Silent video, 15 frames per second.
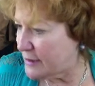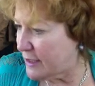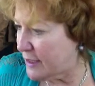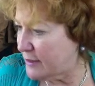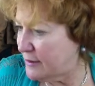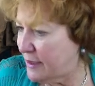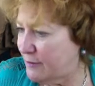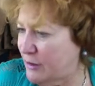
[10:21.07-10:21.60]

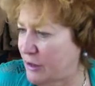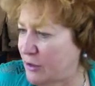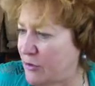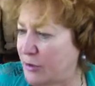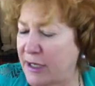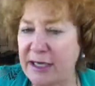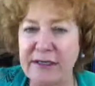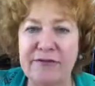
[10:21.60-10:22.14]
And let me know
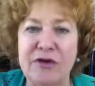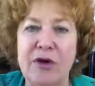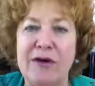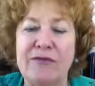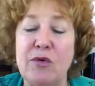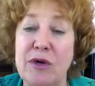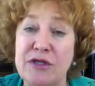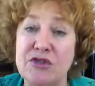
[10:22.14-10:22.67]
again if you
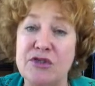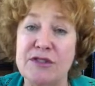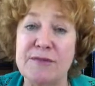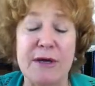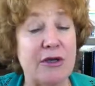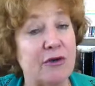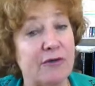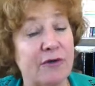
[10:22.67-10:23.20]
have questions
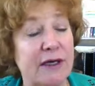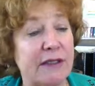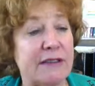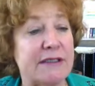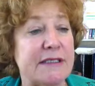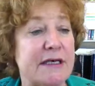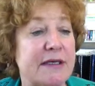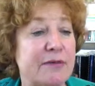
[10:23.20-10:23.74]
about your final
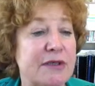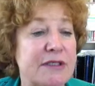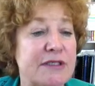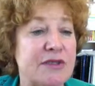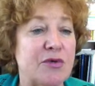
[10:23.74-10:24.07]
assignments,